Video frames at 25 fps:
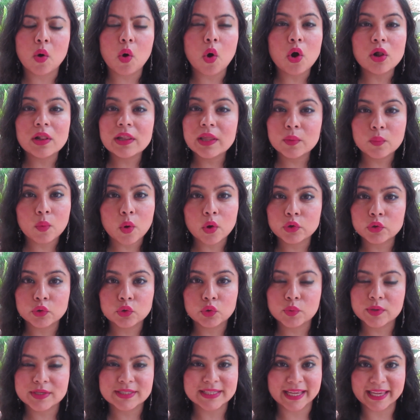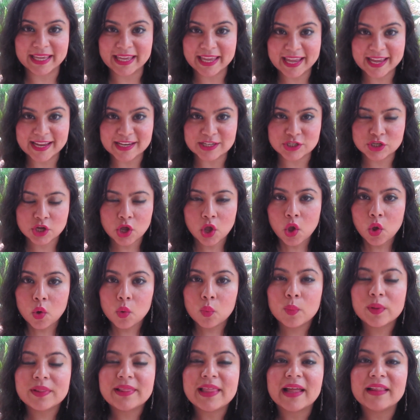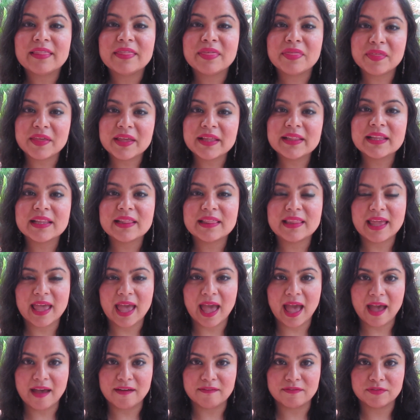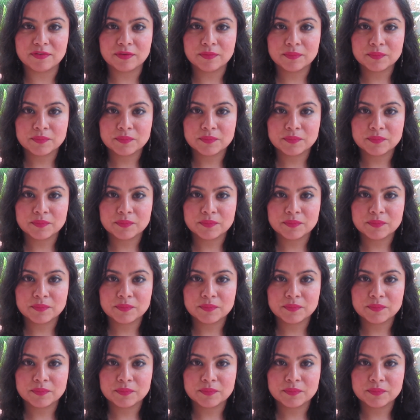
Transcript: All they want to do is engage with that thing that they have,